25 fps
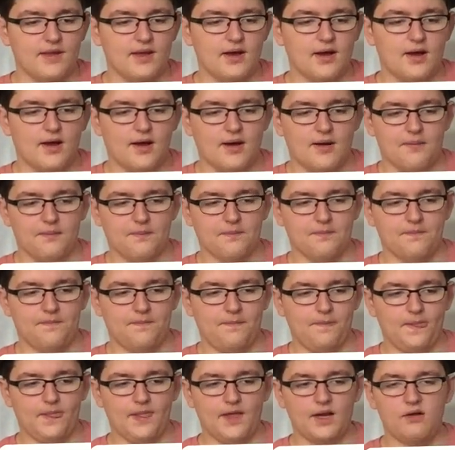
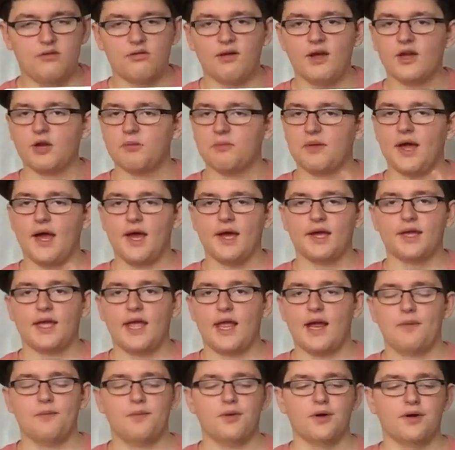Clay, you're behind
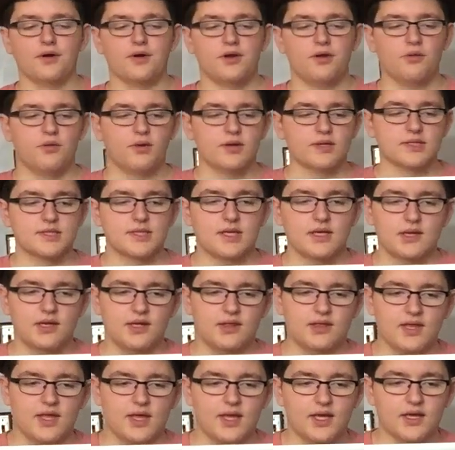camera. Do you want to say
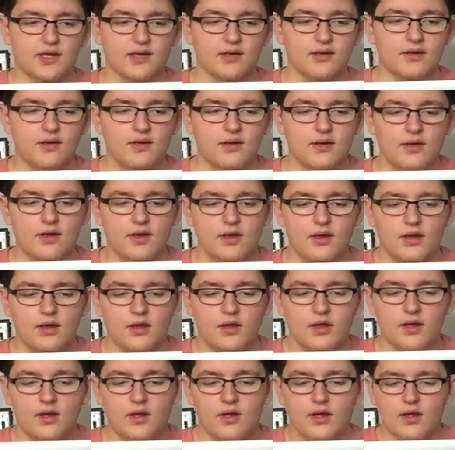anything
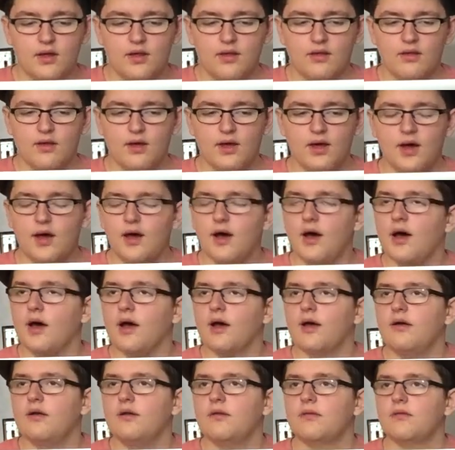
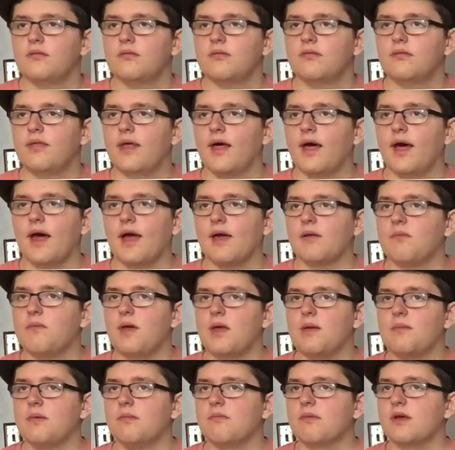that I
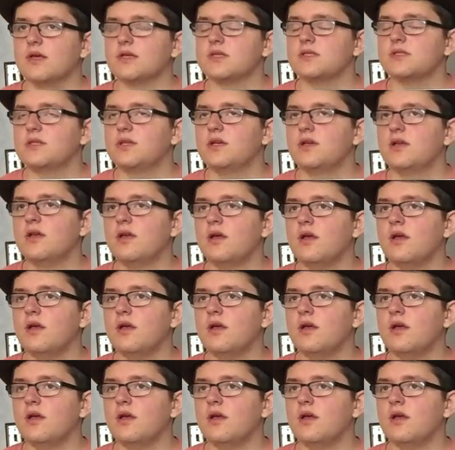maybe missed?